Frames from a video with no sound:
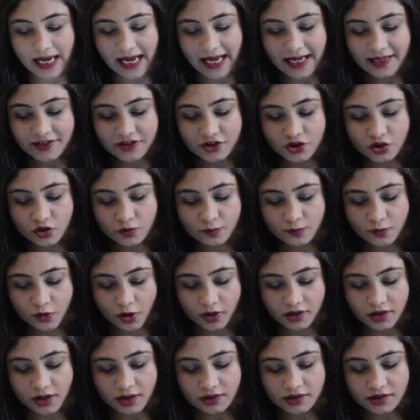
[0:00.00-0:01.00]
add new
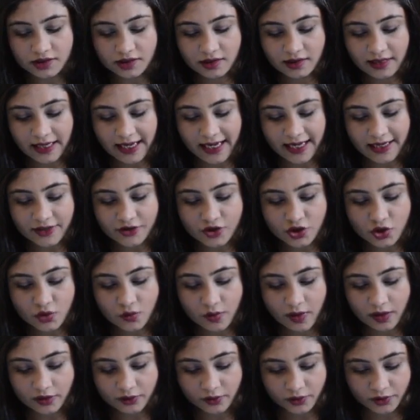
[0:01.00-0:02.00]
product and you
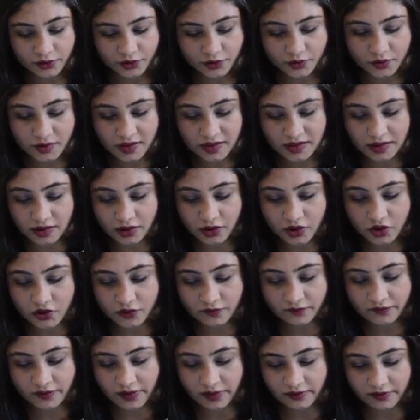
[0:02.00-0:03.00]
are going to search
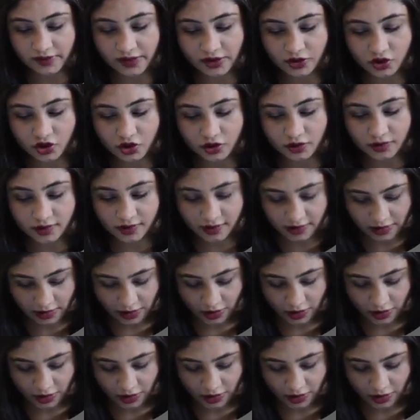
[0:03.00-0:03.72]
variations.